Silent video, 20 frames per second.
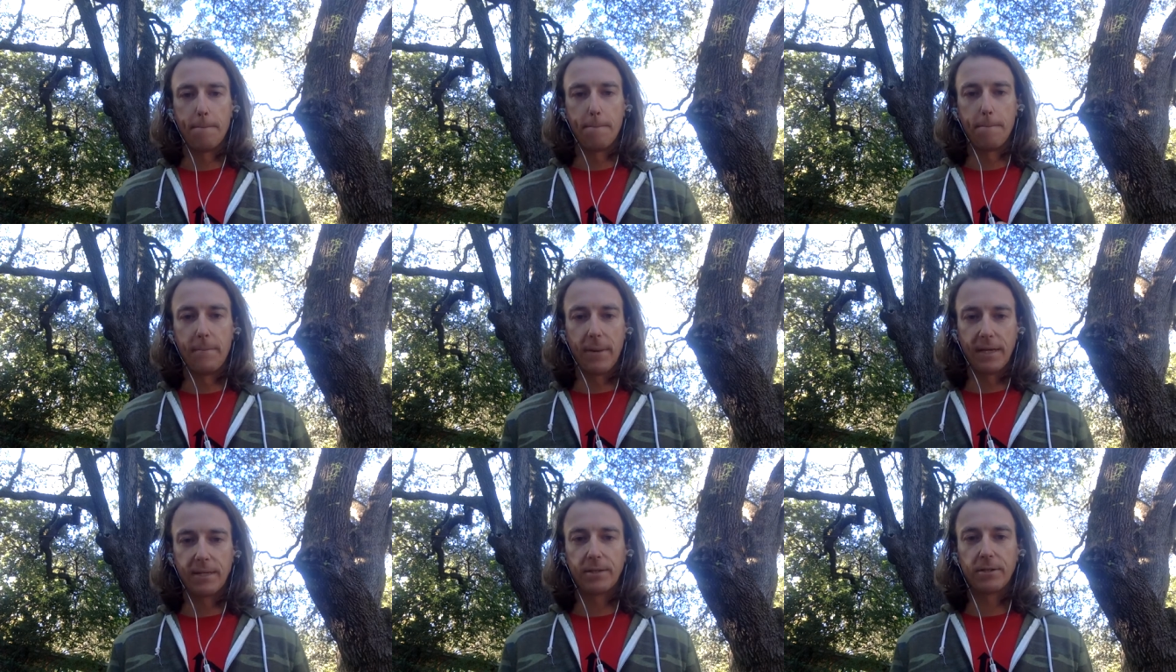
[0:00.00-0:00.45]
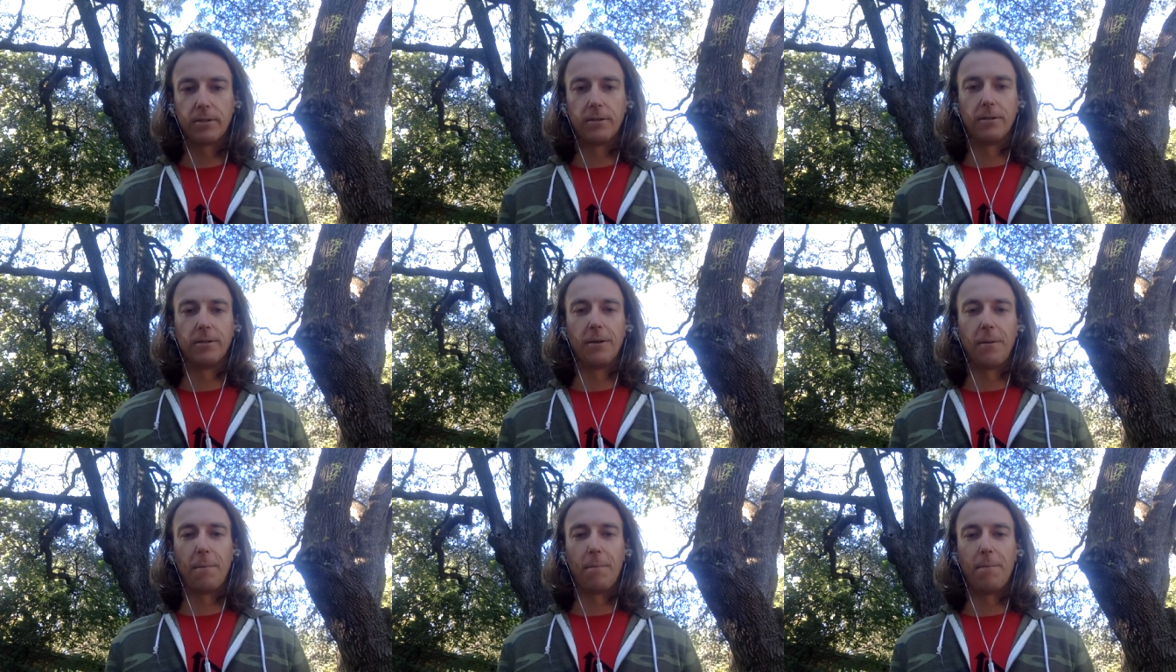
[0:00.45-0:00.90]

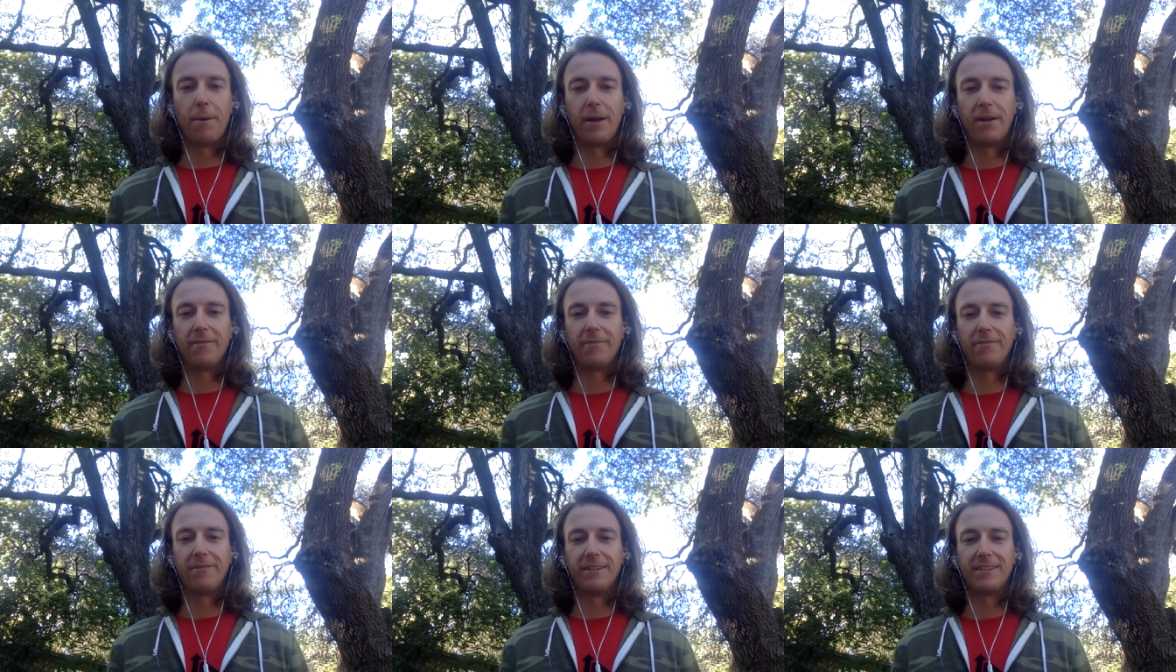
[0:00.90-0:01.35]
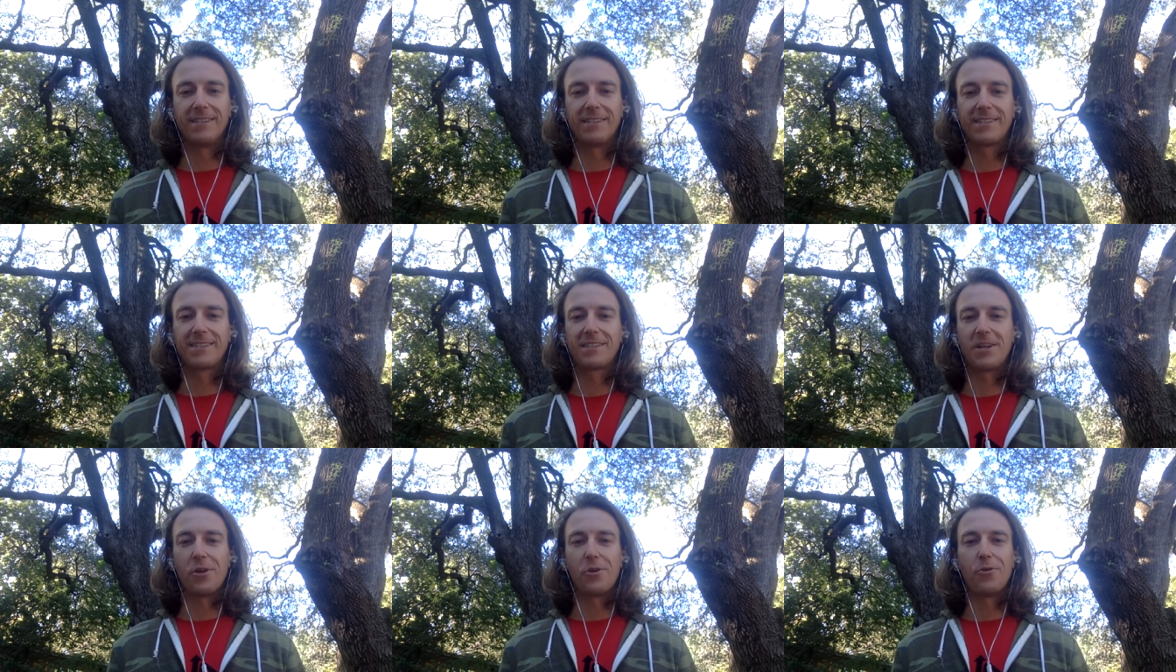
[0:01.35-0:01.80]
mental
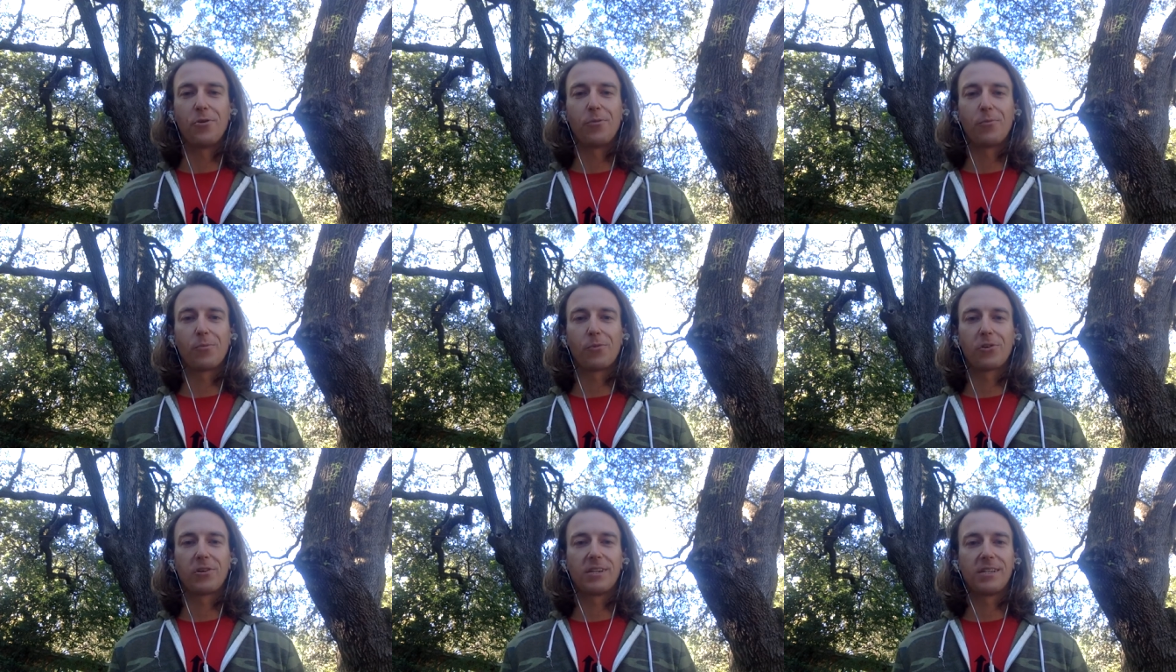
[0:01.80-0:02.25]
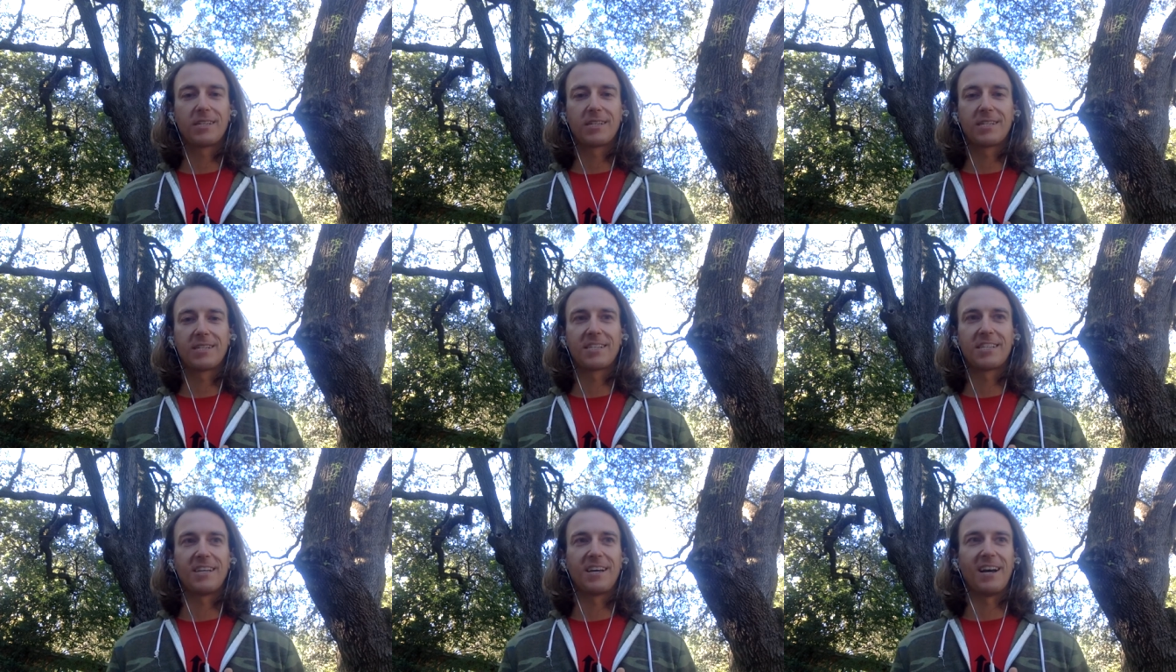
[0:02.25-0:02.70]
benefits, numerous